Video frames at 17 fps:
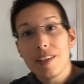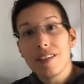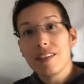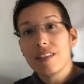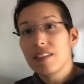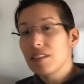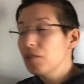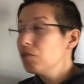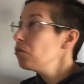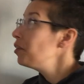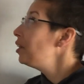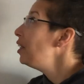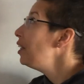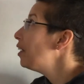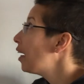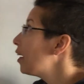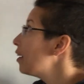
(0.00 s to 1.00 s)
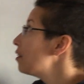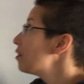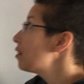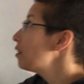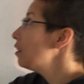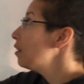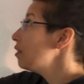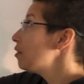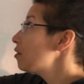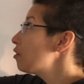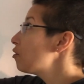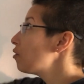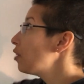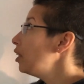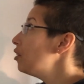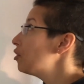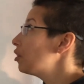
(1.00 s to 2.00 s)
this is a really nice
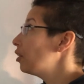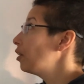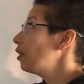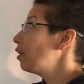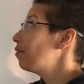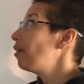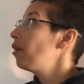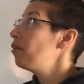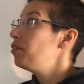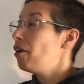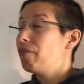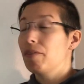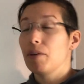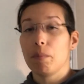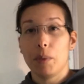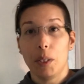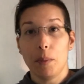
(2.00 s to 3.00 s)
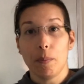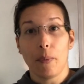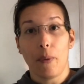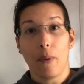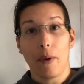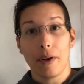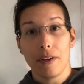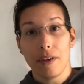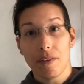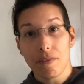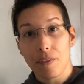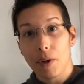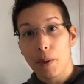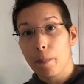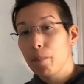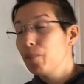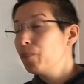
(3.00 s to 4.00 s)
illustration of how different people are different.